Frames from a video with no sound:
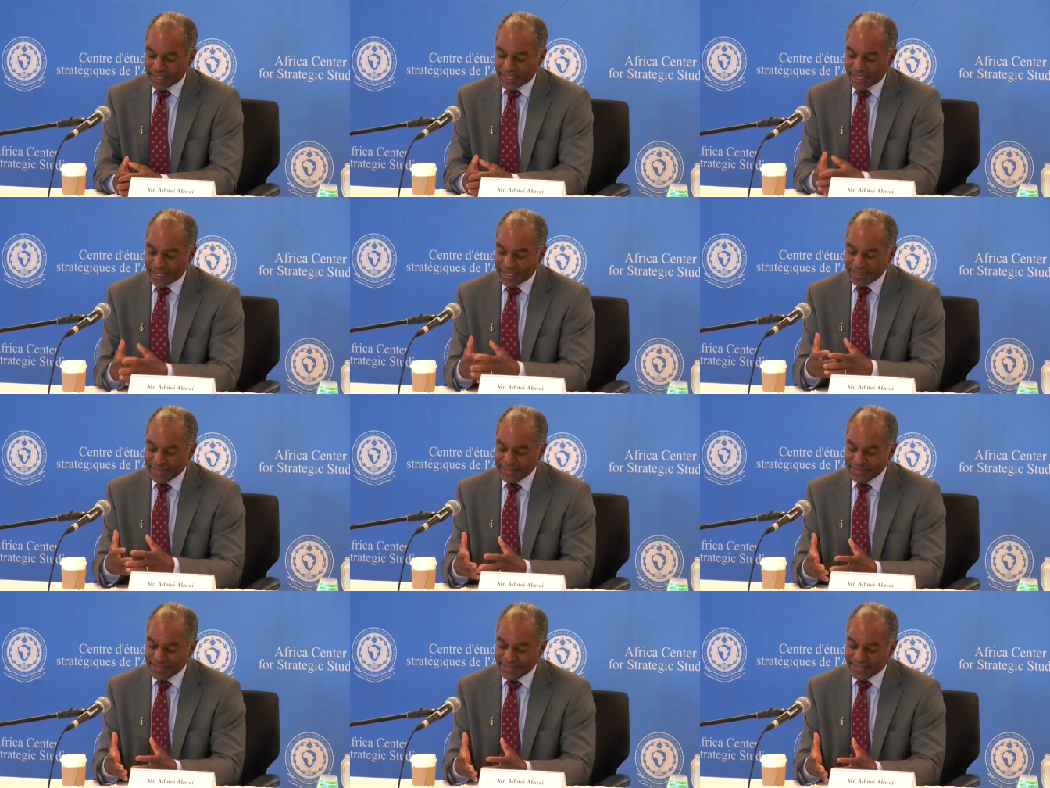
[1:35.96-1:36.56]

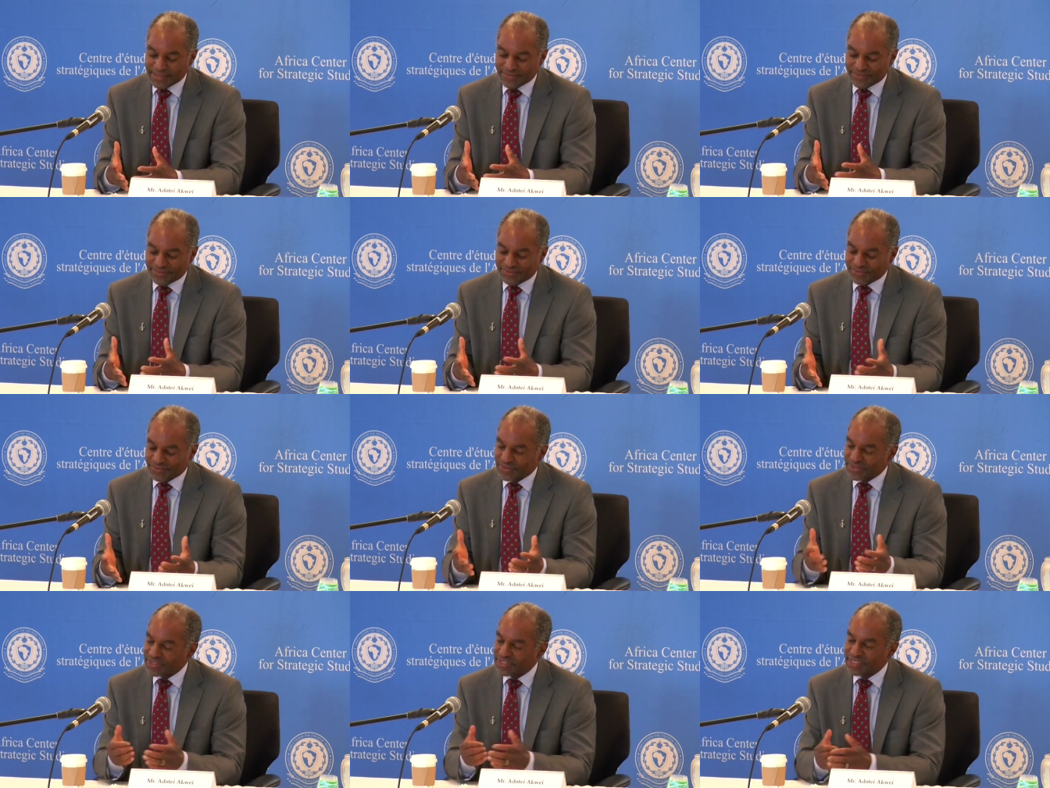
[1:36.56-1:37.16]

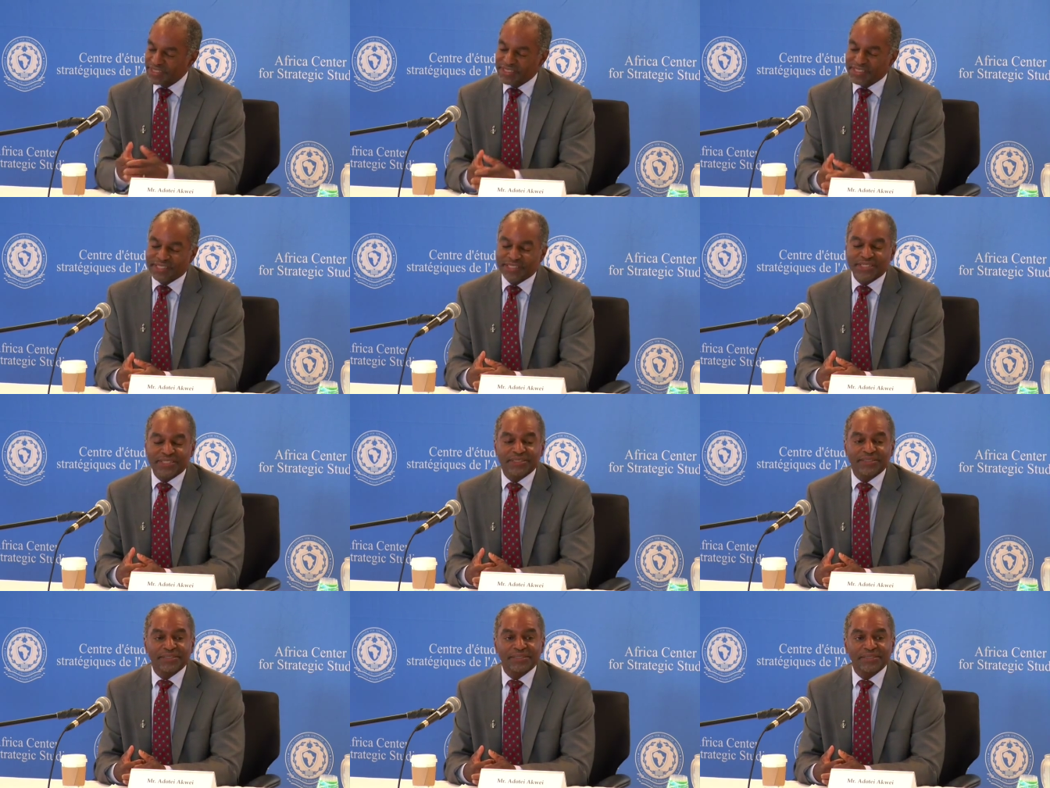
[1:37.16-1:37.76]
has, since
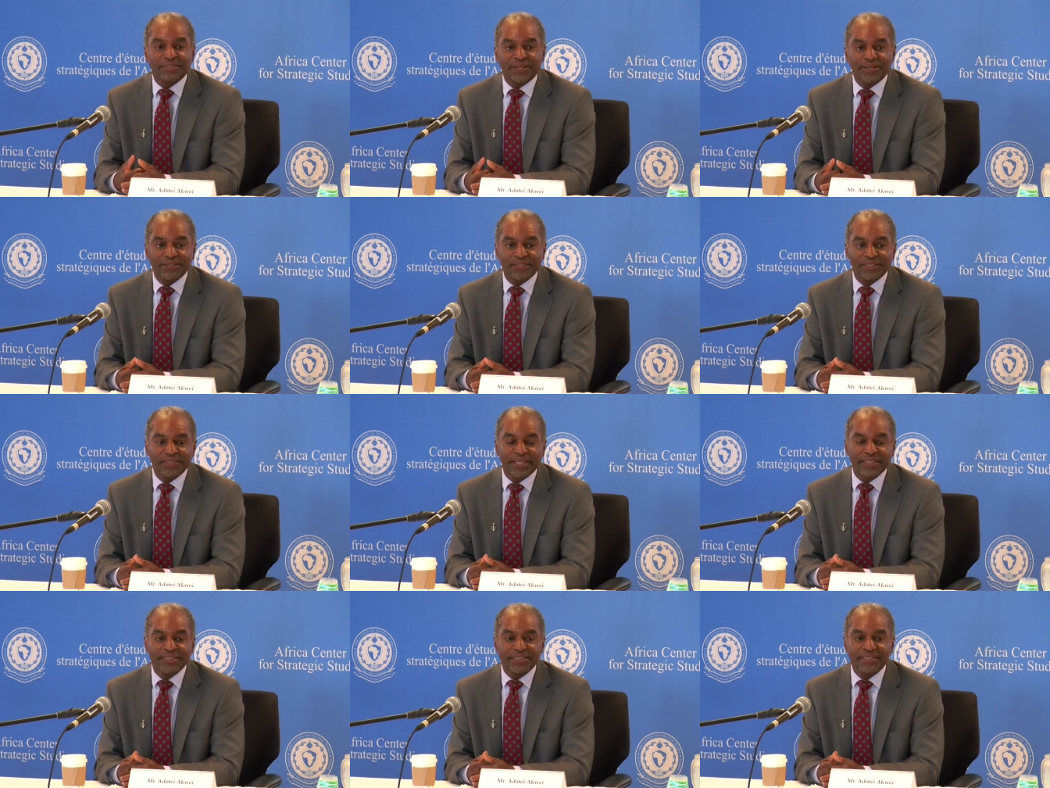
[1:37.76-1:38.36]
its start
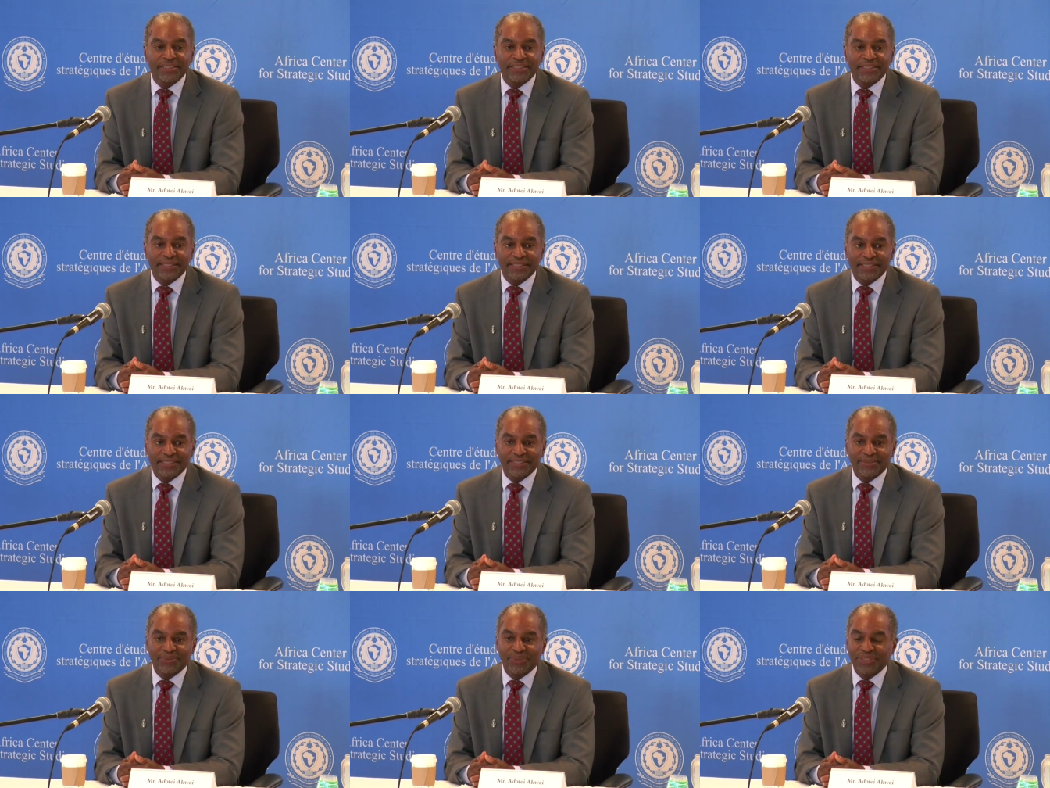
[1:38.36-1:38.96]
in nineteen
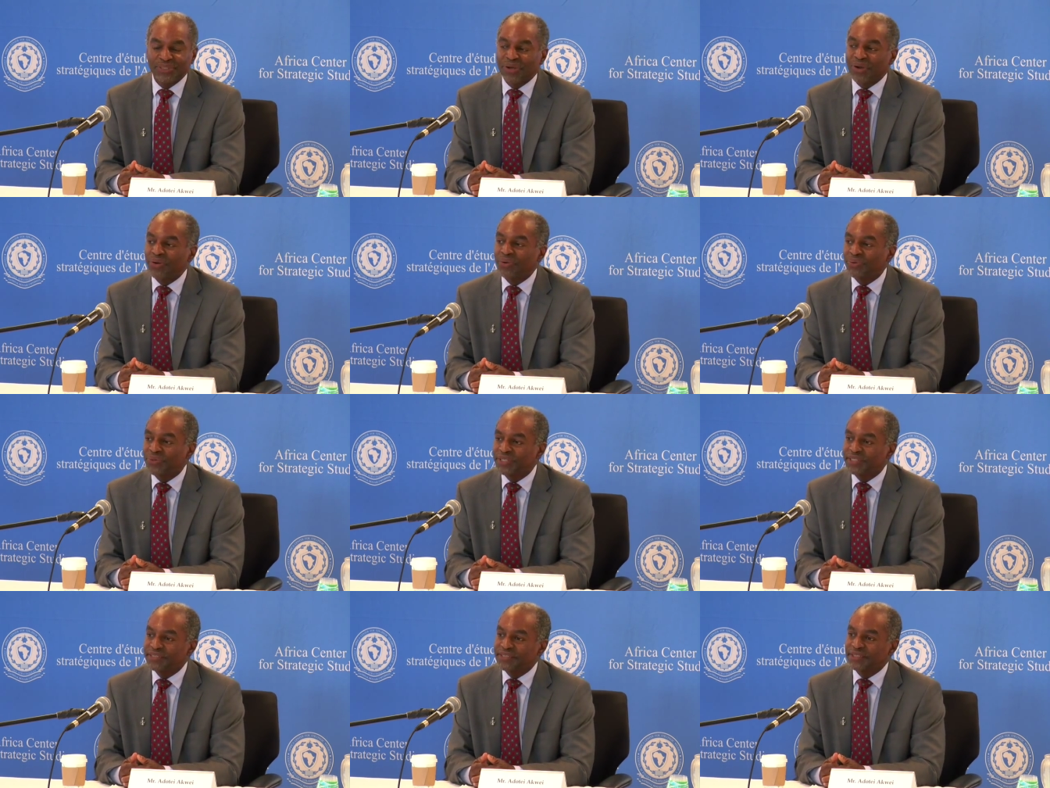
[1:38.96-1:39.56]
sixty-one,
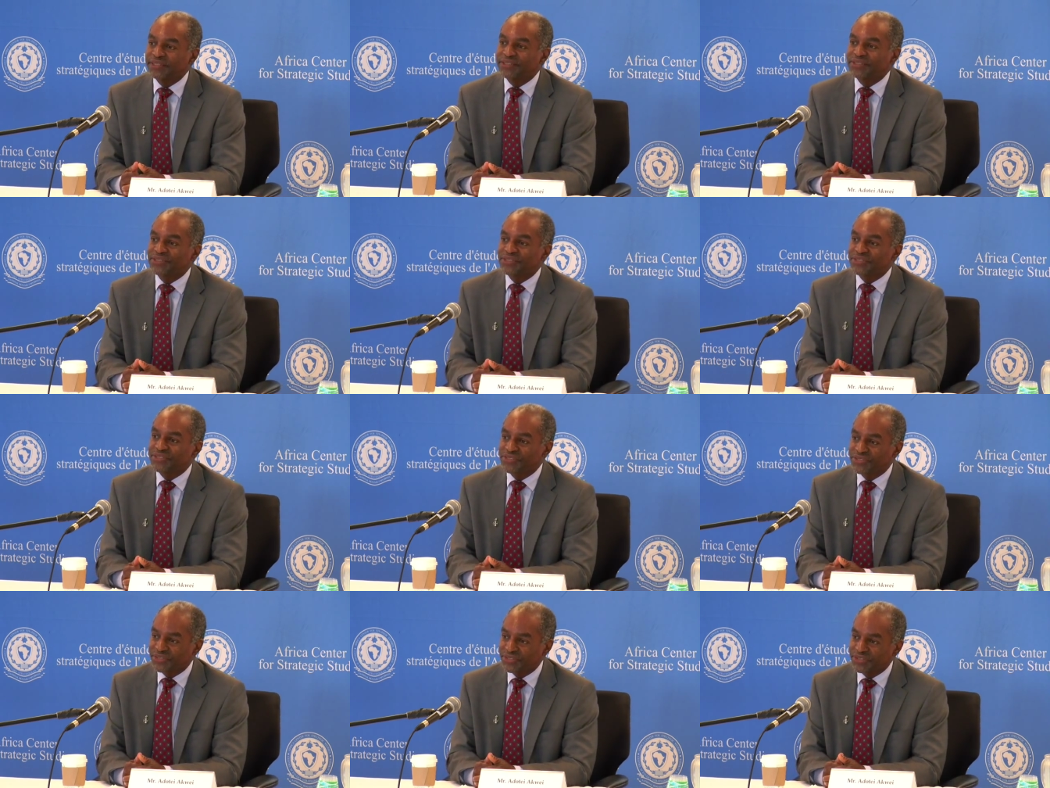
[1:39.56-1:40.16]
always
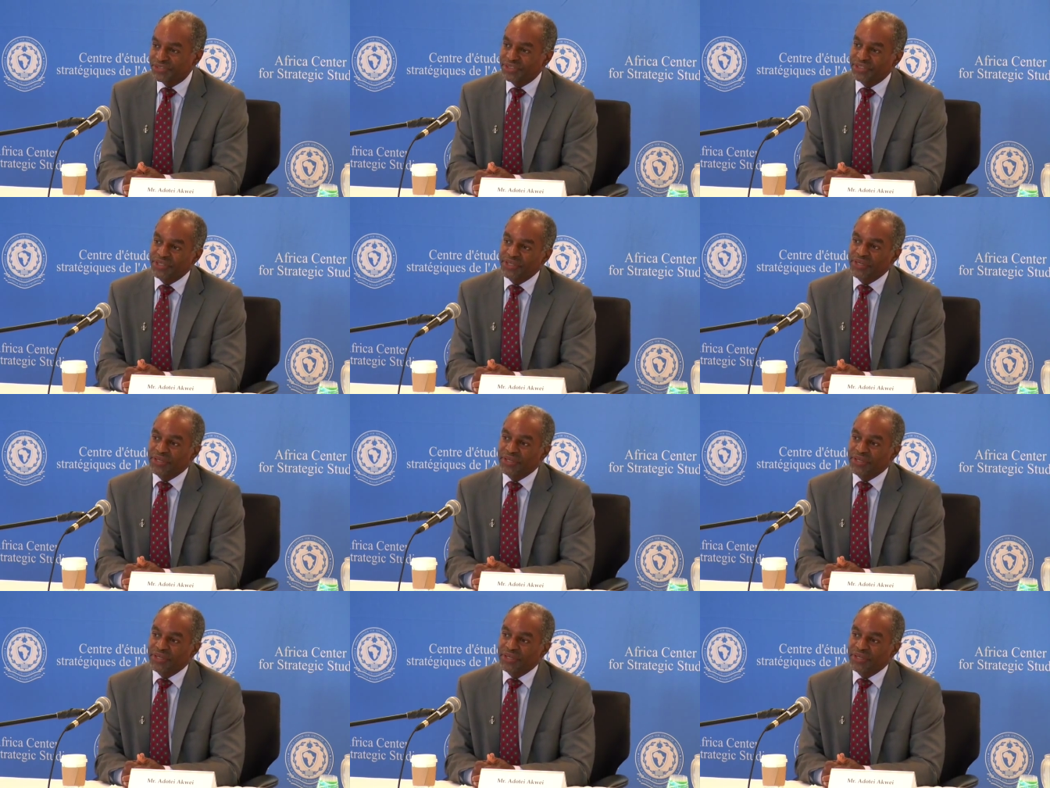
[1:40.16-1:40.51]
understood